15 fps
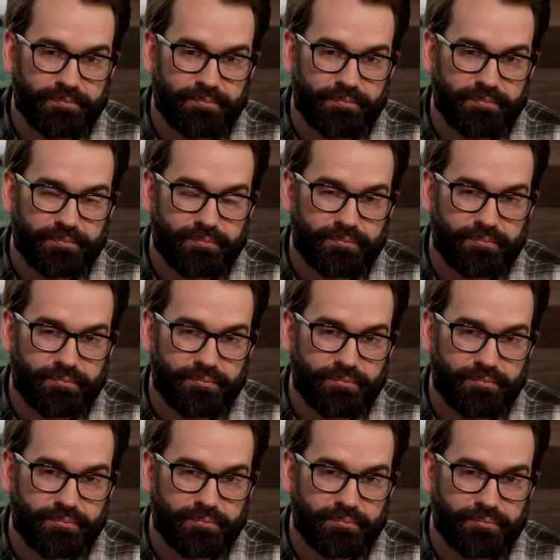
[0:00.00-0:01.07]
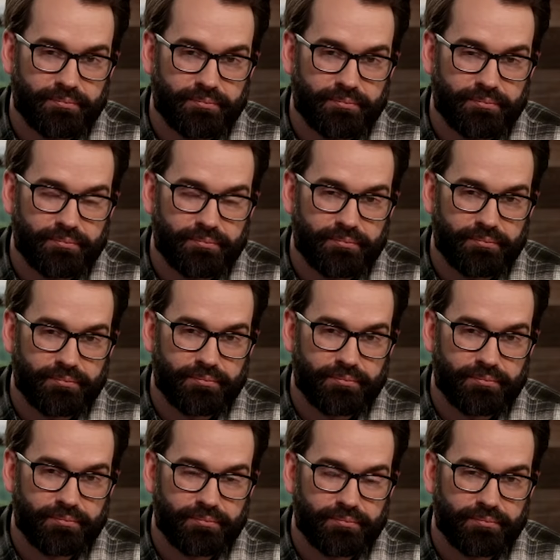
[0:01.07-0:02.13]

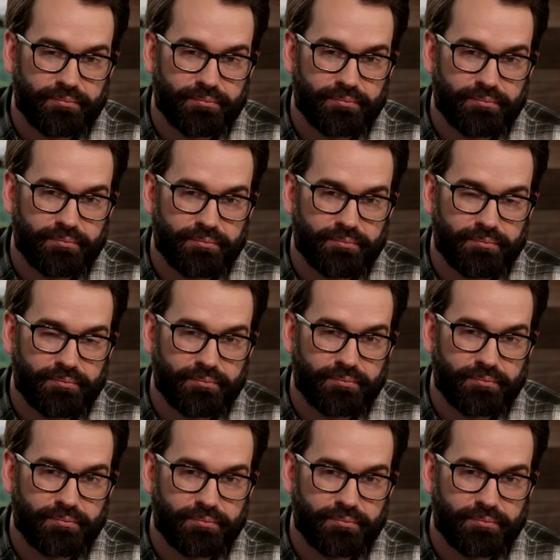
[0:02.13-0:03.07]
This person isn't speaking.